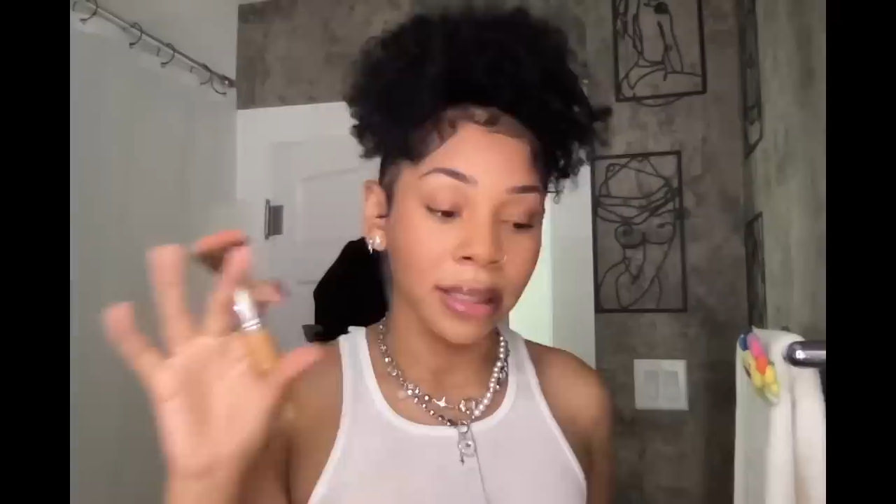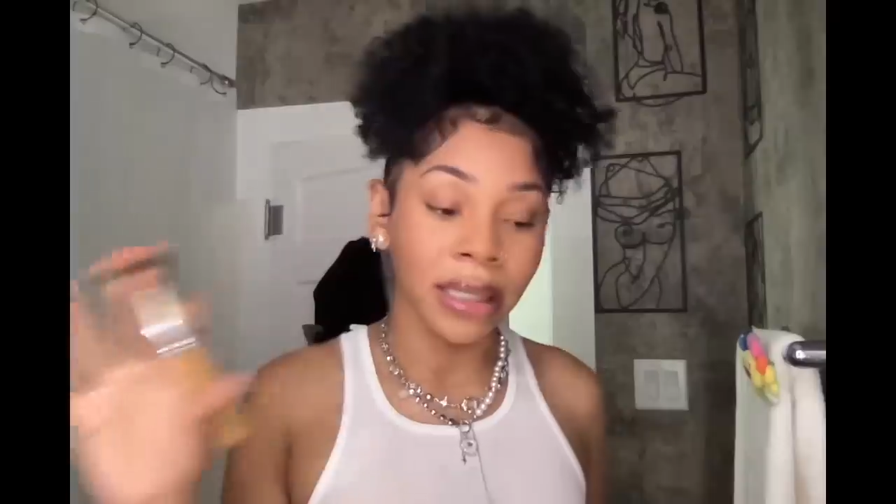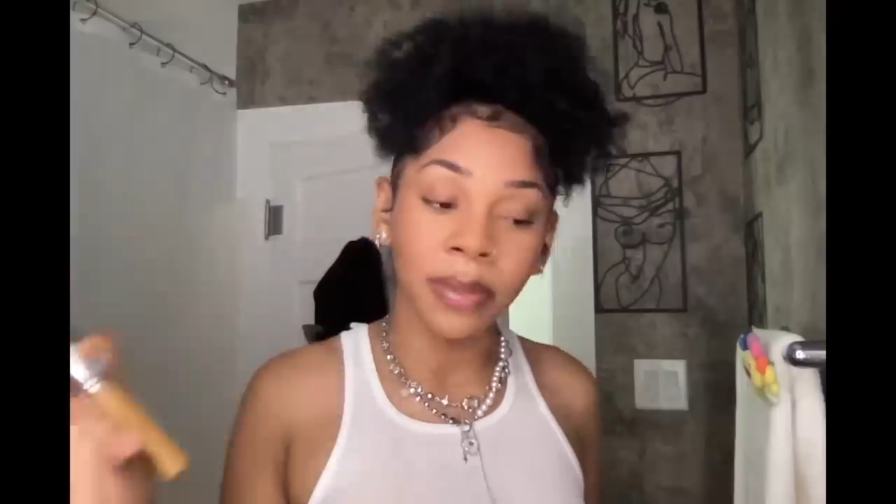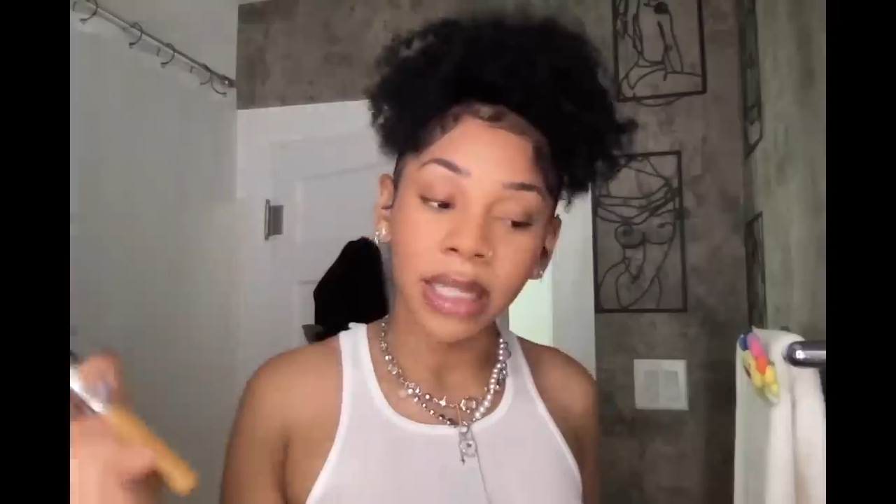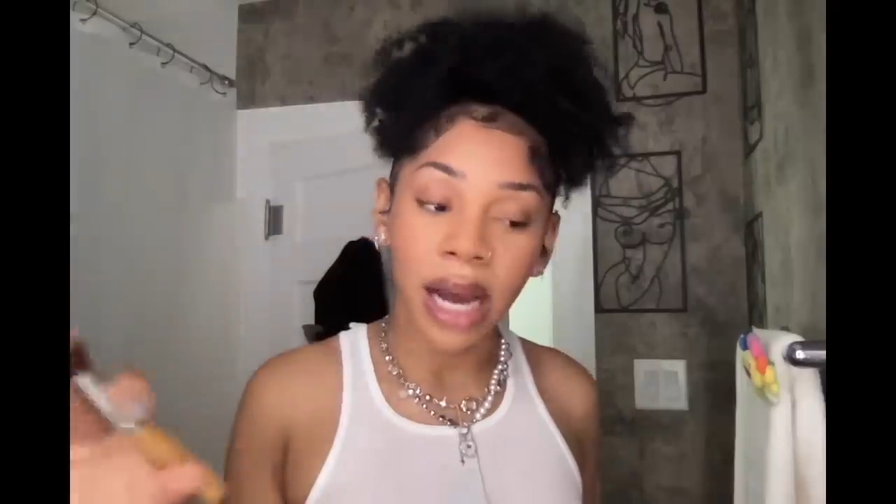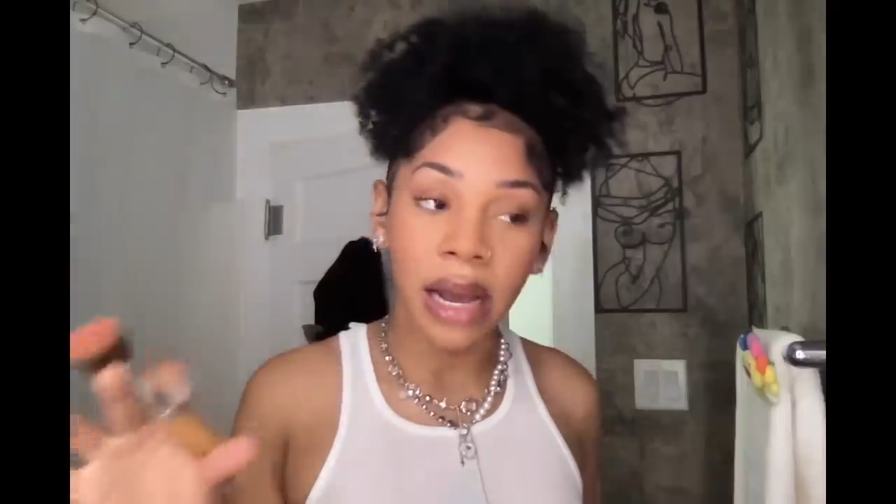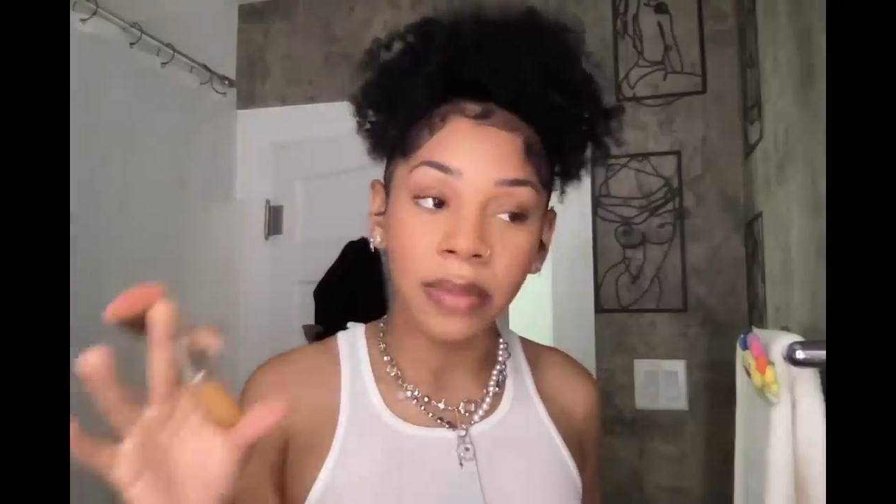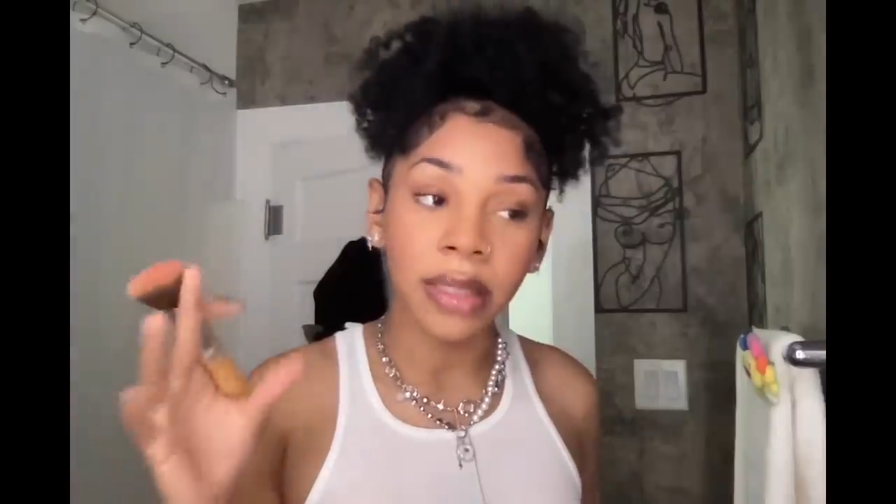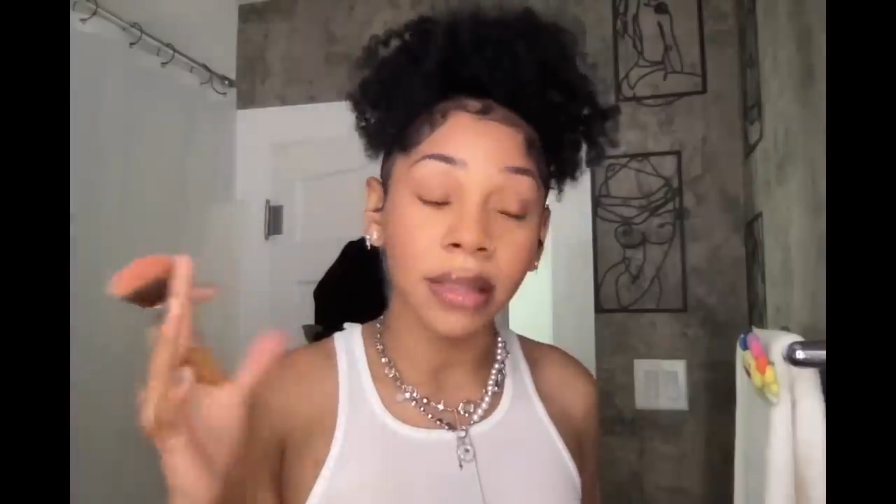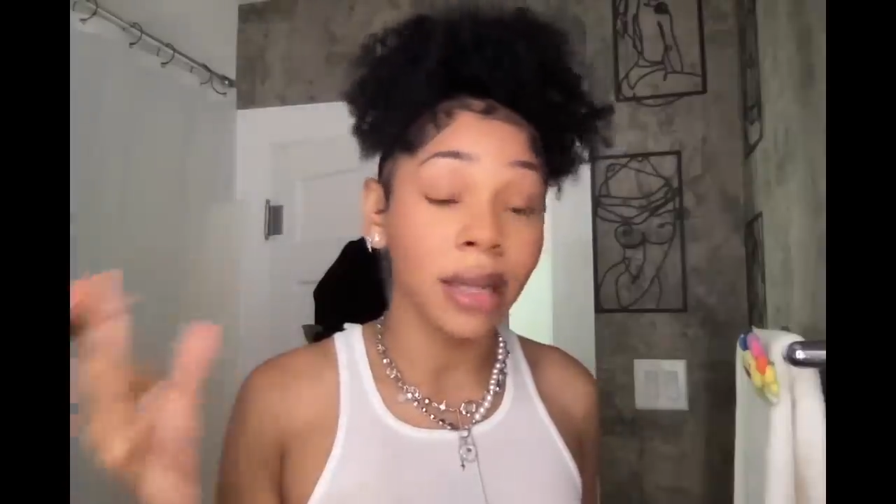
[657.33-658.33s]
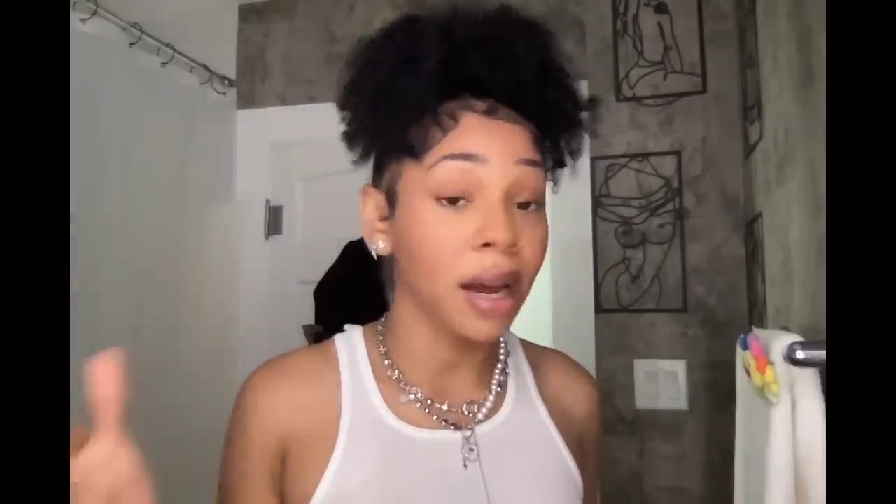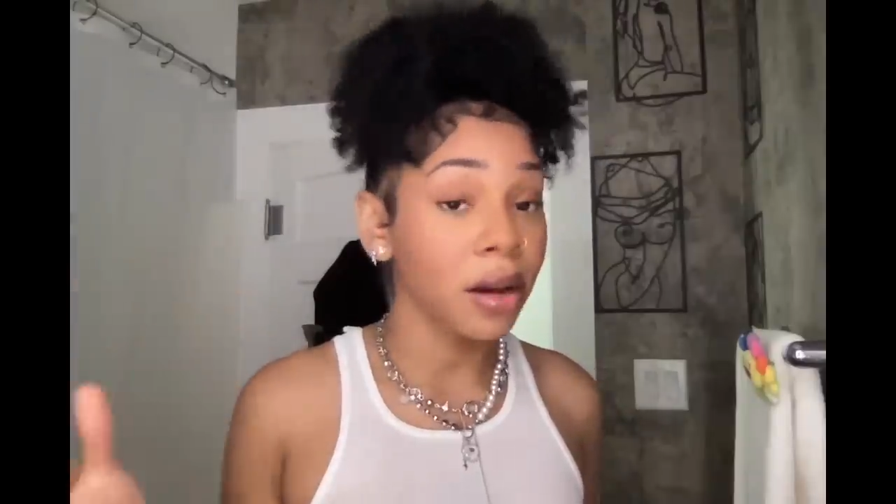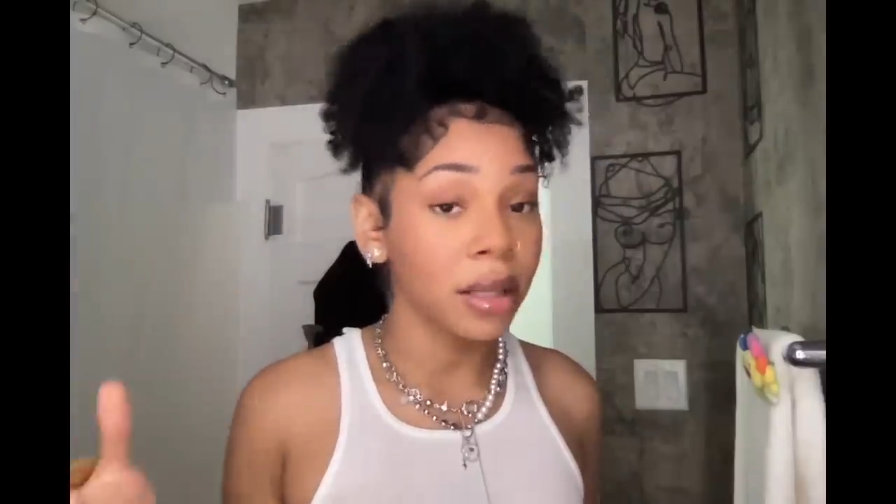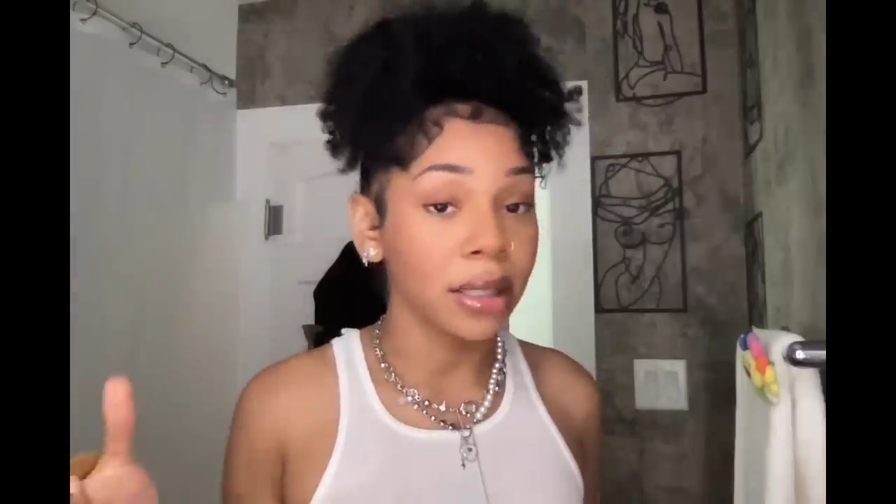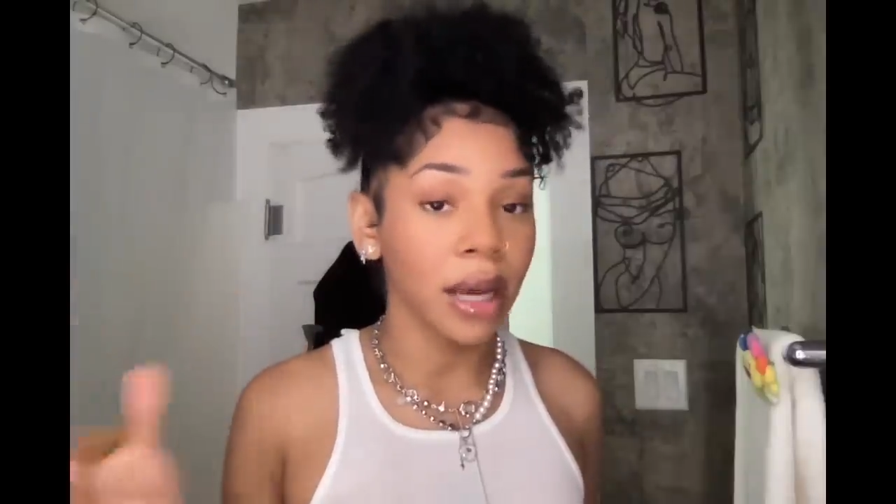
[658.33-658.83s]
sometimes, not
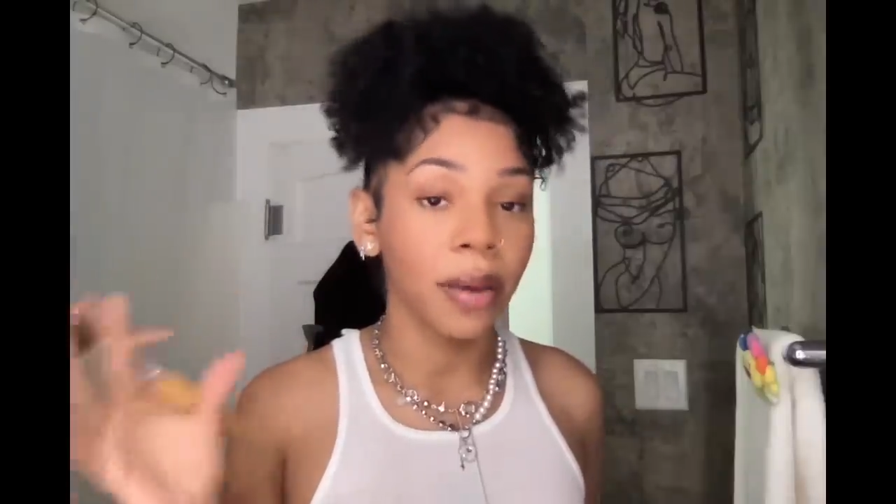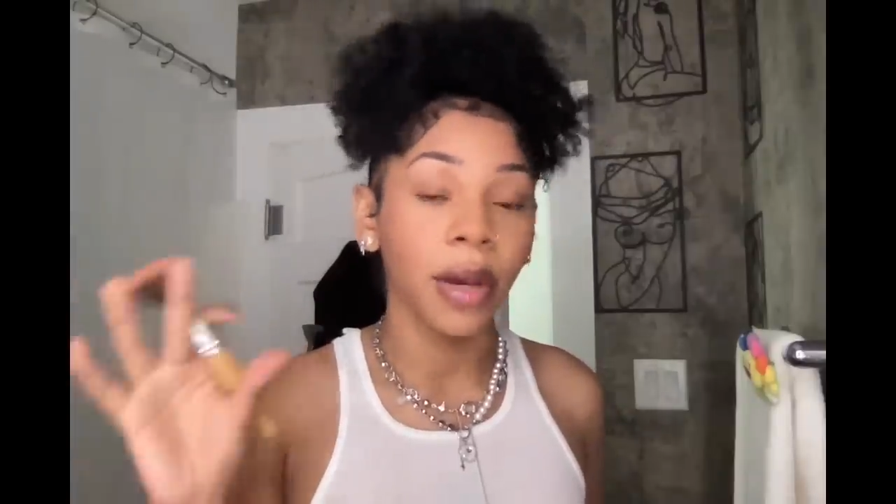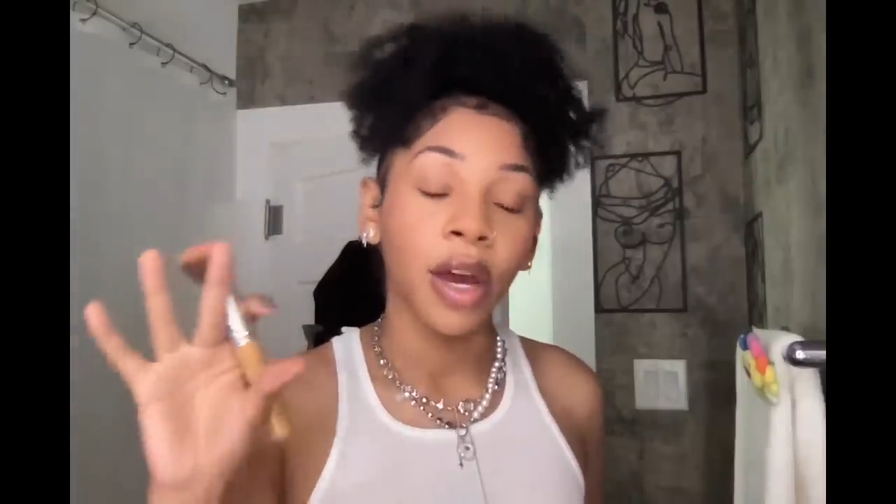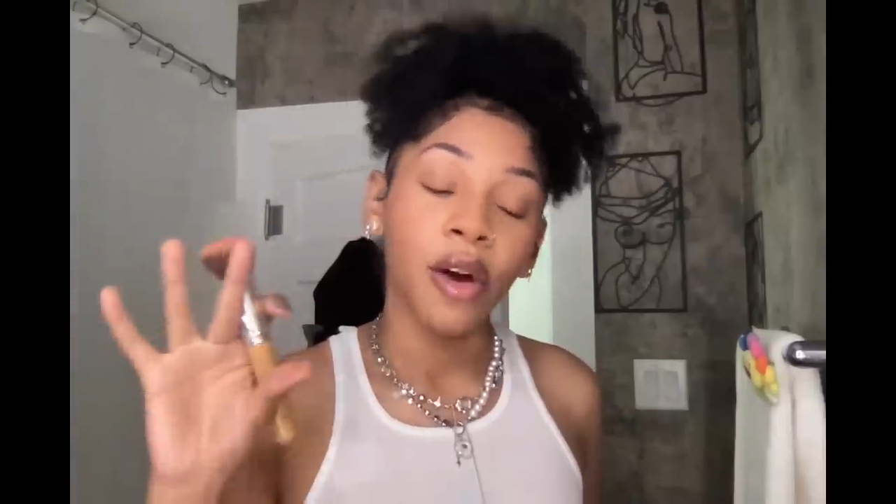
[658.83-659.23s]
all the time,